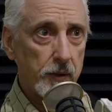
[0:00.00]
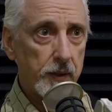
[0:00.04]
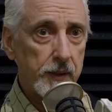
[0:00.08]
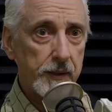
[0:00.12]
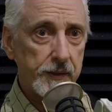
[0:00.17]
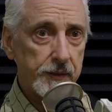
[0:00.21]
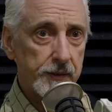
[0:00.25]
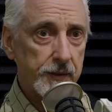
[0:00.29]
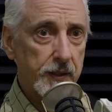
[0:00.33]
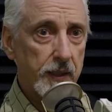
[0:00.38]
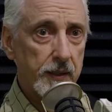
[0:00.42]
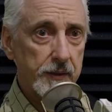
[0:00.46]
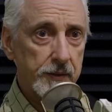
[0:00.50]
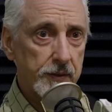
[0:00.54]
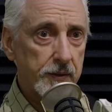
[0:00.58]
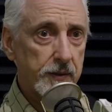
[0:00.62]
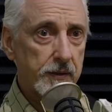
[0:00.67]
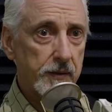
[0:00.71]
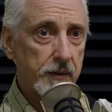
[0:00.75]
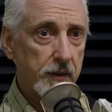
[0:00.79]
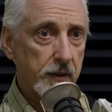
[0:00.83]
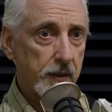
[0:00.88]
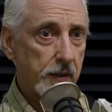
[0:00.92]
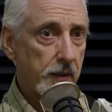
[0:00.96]
And He
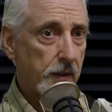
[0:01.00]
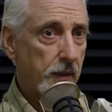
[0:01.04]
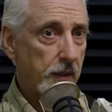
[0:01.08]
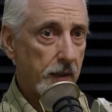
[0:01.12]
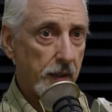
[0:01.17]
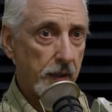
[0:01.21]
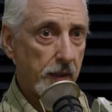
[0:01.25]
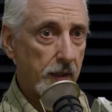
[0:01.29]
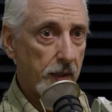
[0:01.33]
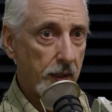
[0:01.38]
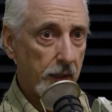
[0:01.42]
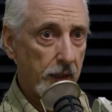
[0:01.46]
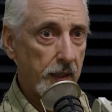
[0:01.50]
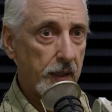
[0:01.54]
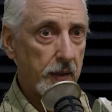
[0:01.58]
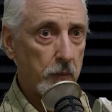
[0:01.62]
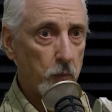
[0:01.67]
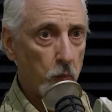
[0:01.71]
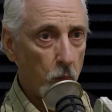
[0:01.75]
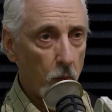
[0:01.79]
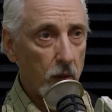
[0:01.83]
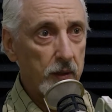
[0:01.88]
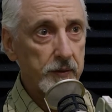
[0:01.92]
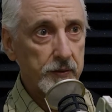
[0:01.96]
says that he
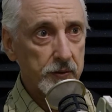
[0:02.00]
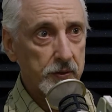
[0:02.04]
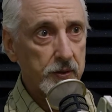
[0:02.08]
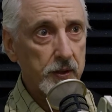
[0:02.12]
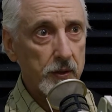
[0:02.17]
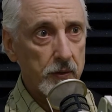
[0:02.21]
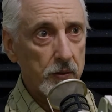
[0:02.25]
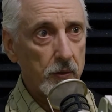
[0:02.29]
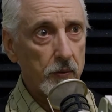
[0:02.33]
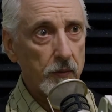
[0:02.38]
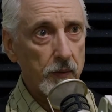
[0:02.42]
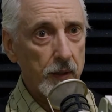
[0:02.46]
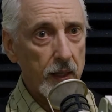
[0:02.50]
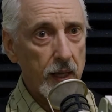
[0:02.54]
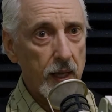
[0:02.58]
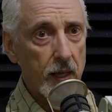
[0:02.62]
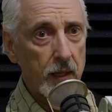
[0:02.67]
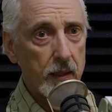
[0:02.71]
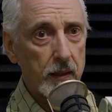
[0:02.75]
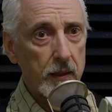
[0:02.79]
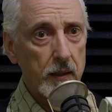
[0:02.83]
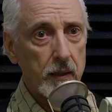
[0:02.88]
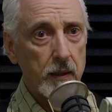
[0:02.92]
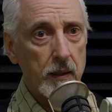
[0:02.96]
wants to do
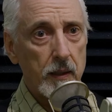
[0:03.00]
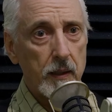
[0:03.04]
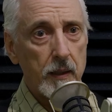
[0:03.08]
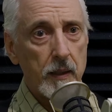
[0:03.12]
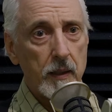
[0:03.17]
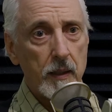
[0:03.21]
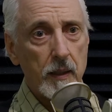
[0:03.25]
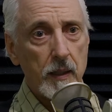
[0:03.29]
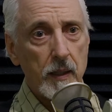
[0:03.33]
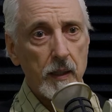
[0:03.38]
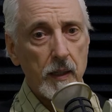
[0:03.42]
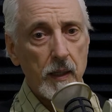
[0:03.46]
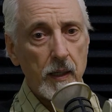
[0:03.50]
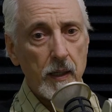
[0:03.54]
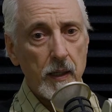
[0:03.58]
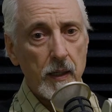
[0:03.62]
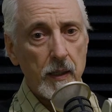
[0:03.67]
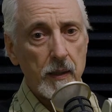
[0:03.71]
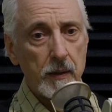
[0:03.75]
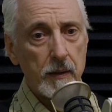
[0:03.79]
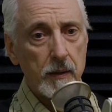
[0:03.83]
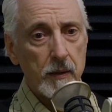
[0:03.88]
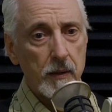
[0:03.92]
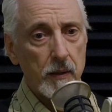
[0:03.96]
that.
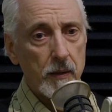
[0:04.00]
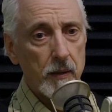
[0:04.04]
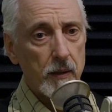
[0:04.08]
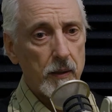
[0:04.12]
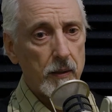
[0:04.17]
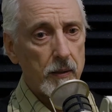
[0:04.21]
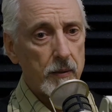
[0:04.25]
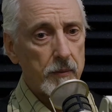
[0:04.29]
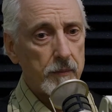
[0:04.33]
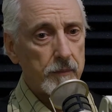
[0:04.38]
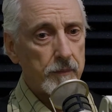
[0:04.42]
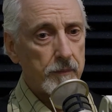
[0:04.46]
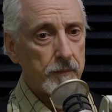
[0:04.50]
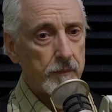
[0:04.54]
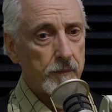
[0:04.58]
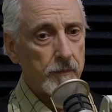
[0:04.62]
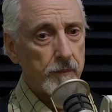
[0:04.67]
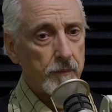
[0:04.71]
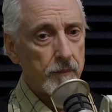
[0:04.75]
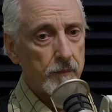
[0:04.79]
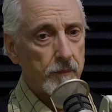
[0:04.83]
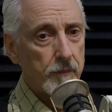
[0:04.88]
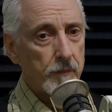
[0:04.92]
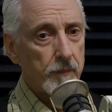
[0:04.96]
And um,
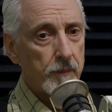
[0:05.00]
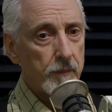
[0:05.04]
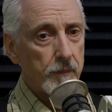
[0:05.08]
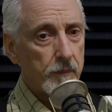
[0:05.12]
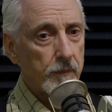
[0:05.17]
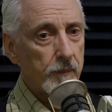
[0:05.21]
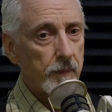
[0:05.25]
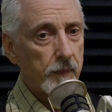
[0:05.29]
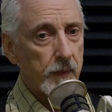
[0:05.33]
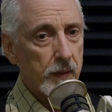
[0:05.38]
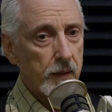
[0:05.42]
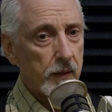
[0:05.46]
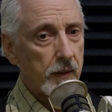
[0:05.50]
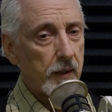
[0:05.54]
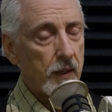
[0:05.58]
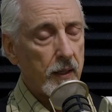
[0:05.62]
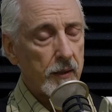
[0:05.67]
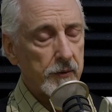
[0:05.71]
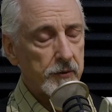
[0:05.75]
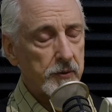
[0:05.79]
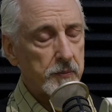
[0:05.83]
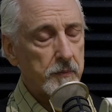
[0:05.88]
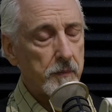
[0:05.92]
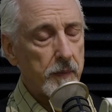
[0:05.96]

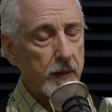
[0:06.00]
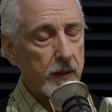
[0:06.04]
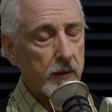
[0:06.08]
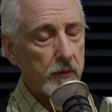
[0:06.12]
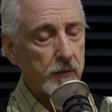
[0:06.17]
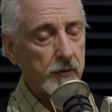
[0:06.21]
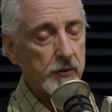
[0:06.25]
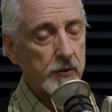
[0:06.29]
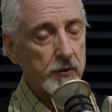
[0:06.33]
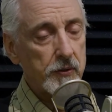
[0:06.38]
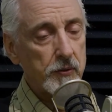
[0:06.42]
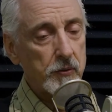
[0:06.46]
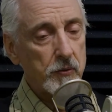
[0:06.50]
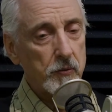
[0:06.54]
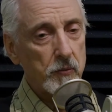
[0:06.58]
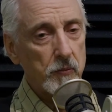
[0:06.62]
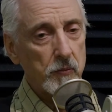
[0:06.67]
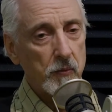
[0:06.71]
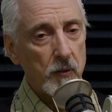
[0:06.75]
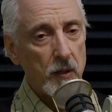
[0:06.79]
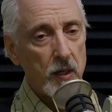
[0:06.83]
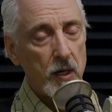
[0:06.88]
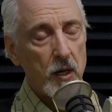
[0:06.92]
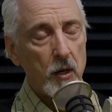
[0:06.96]
yeah, it's better
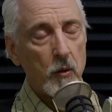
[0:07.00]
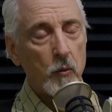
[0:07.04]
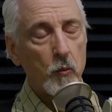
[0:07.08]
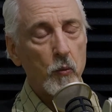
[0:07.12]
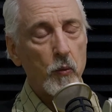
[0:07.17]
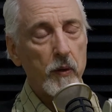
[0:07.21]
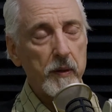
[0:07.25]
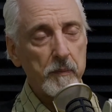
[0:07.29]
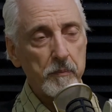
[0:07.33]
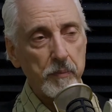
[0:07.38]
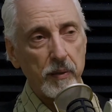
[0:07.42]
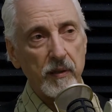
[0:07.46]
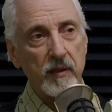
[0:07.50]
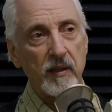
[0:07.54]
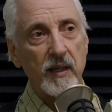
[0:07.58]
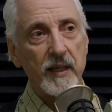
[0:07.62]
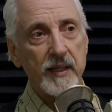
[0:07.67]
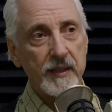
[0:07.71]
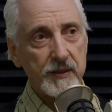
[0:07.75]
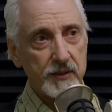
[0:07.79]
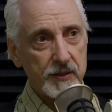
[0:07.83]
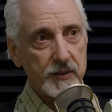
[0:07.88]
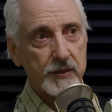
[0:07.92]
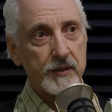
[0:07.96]
to
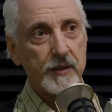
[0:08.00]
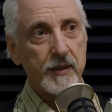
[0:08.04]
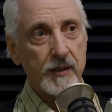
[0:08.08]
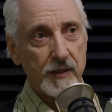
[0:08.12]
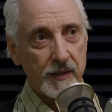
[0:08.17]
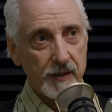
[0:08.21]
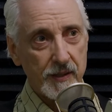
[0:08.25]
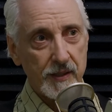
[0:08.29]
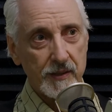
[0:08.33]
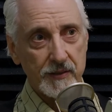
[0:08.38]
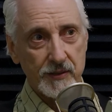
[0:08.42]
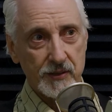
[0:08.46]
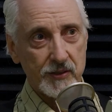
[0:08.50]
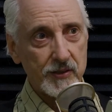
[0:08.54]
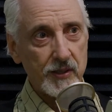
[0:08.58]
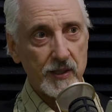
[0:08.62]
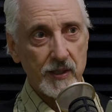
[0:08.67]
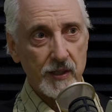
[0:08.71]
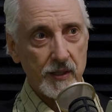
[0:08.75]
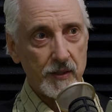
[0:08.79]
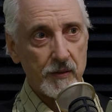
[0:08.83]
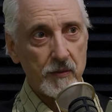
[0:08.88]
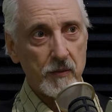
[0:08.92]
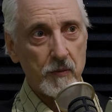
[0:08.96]
replace the
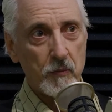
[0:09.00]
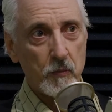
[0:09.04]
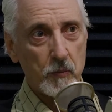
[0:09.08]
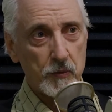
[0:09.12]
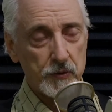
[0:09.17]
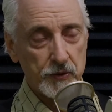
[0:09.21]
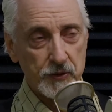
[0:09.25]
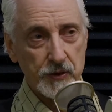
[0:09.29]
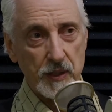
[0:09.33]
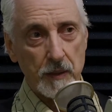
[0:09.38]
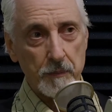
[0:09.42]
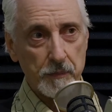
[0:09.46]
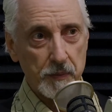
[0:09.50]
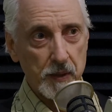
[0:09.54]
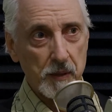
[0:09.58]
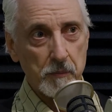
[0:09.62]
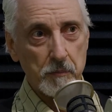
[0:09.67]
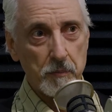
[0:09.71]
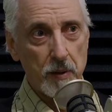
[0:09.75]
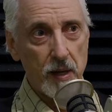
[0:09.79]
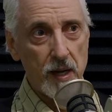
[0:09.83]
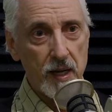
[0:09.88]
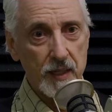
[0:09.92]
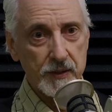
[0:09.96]
sin with
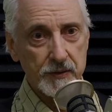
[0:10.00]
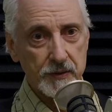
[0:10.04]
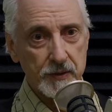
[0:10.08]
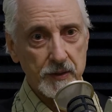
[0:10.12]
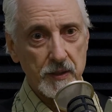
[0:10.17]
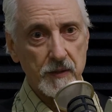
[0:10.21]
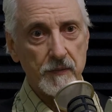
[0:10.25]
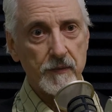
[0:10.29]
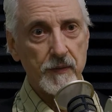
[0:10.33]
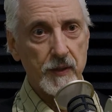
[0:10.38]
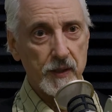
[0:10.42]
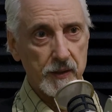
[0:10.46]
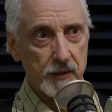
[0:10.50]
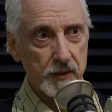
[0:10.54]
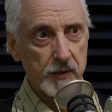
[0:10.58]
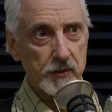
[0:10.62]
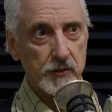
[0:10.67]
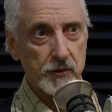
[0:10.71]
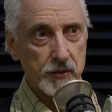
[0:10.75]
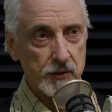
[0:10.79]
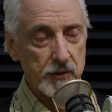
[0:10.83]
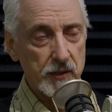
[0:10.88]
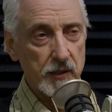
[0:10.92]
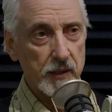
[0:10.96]
something positive than to
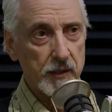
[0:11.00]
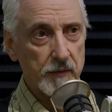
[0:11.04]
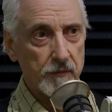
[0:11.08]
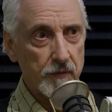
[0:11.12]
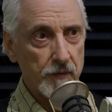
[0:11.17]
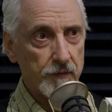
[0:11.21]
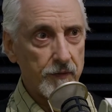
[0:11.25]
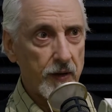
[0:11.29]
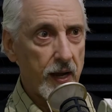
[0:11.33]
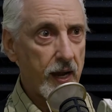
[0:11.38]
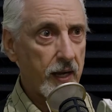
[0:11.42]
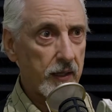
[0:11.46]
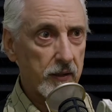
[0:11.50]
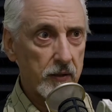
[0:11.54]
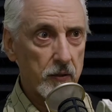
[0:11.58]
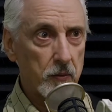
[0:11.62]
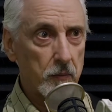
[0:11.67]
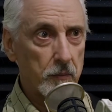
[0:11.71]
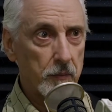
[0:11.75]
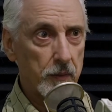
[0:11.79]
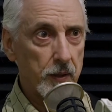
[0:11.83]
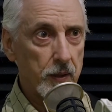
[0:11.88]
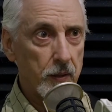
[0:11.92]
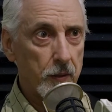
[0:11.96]
just leave a
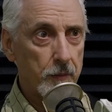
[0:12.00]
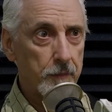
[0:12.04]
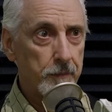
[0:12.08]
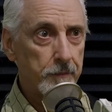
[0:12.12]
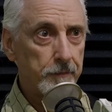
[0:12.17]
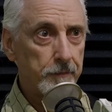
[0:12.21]
vacuum there.